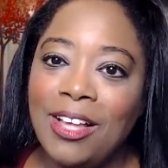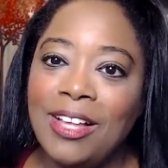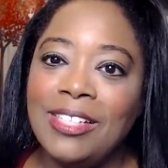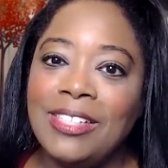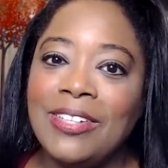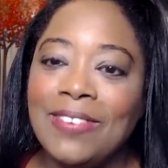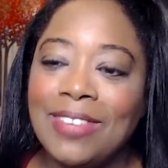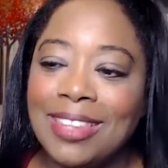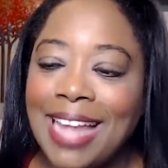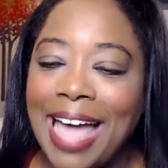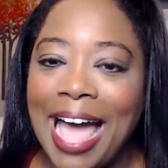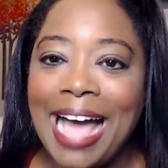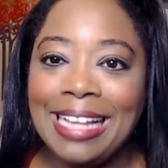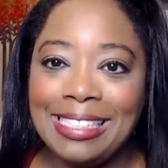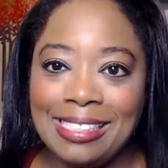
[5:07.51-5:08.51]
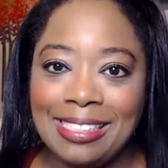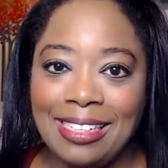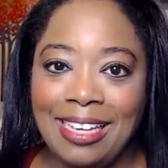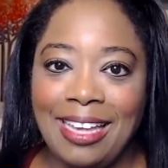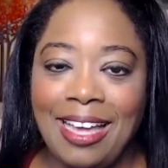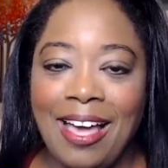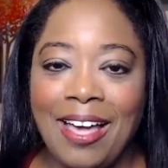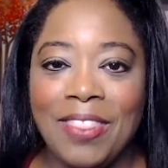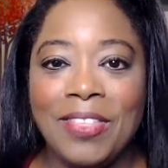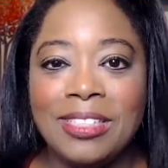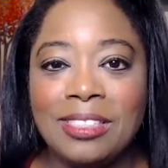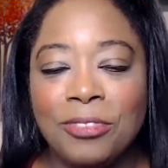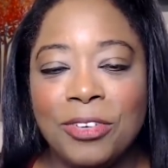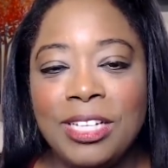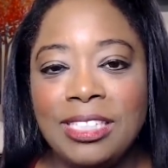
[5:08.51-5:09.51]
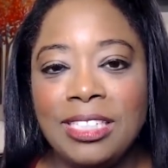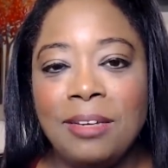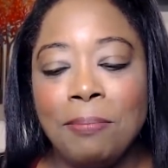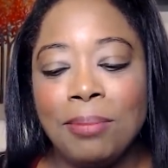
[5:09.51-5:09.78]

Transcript: So lastly, this recent